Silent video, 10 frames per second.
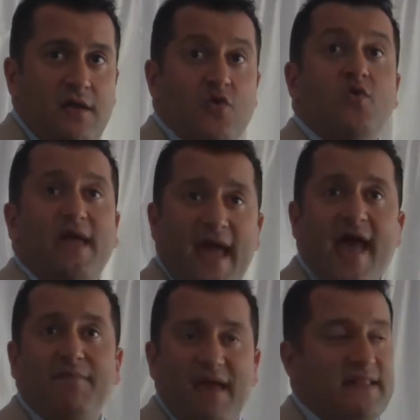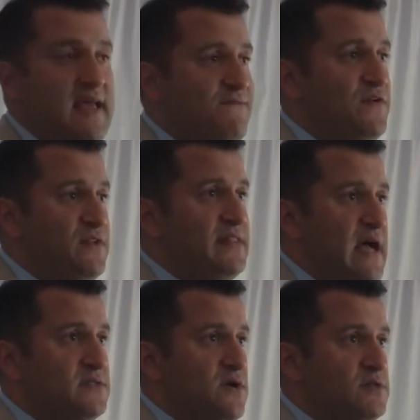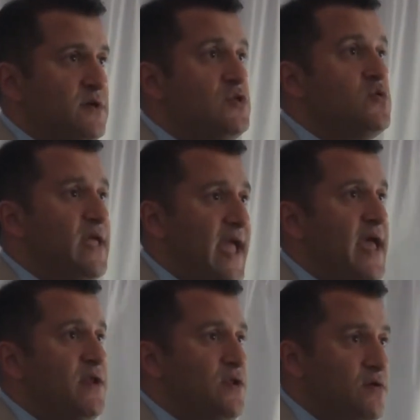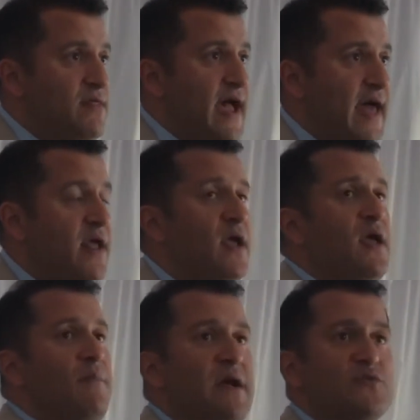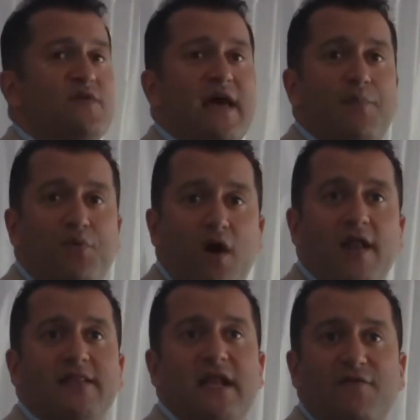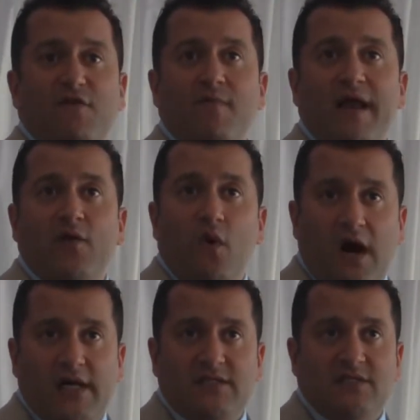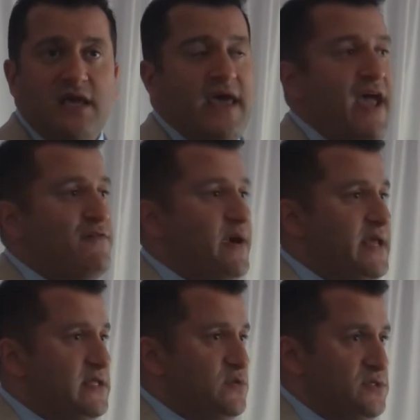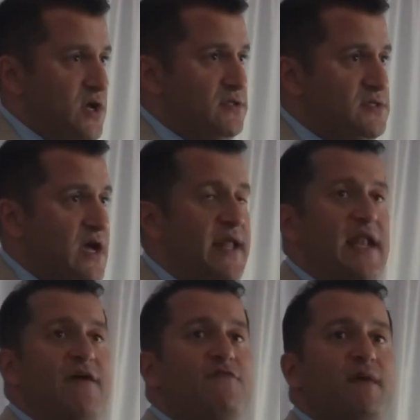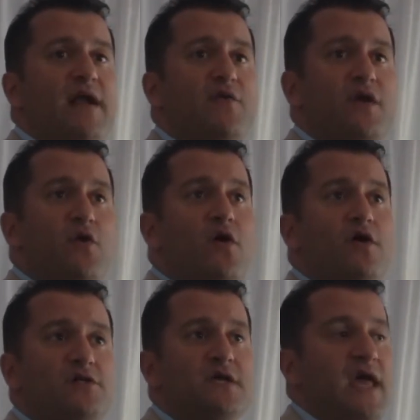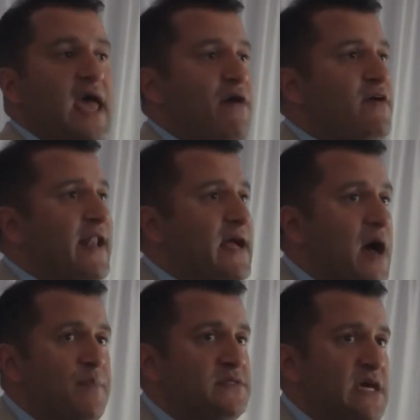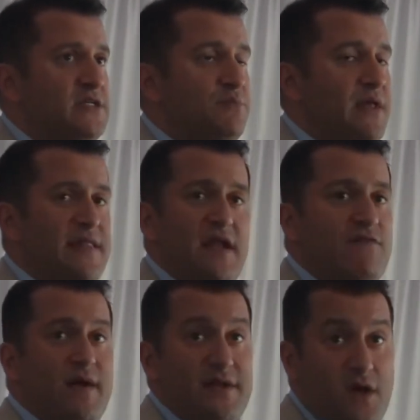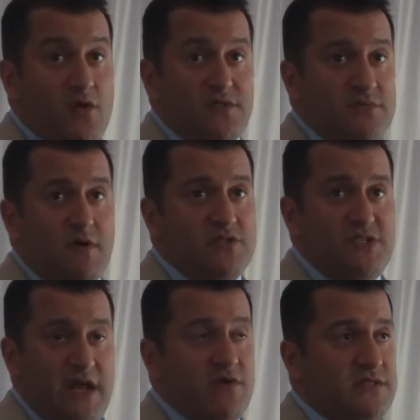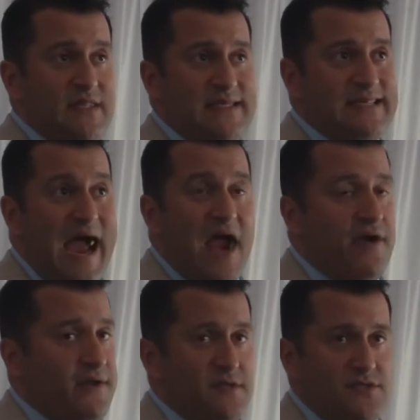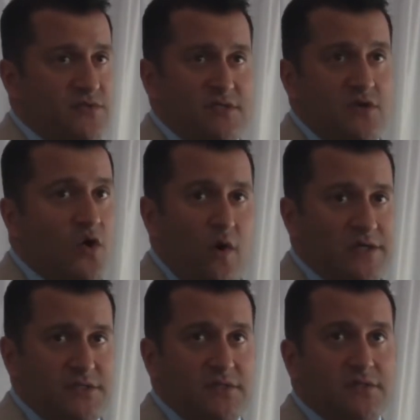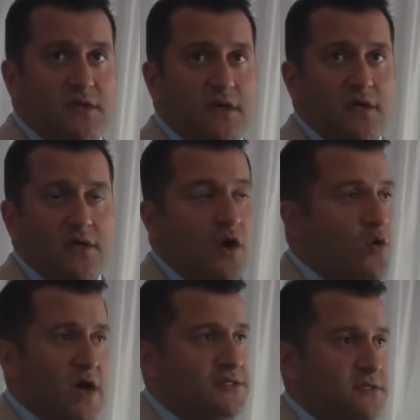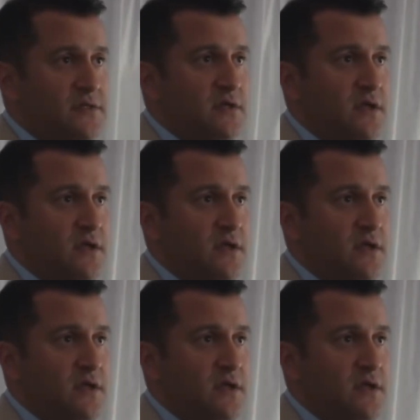You can make that $50,000 a month. You can do that because we got a product that everybody wants, everybody gets results on, and everybody reorders. And we've got a compensation plan that everybody knows is the most generous in the entire industry. There's no question. No question.